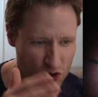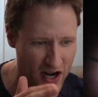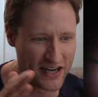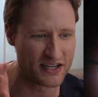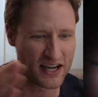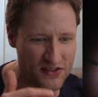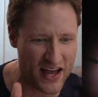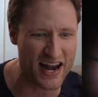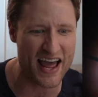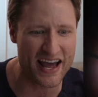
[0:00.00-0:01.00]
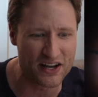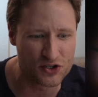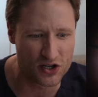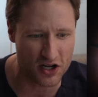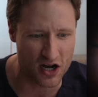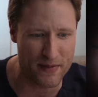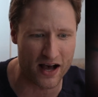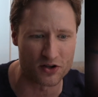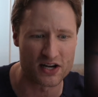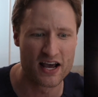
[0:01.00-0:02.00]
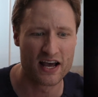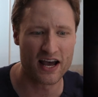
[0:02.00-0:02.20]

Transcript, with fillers: trying to get that edge to come out.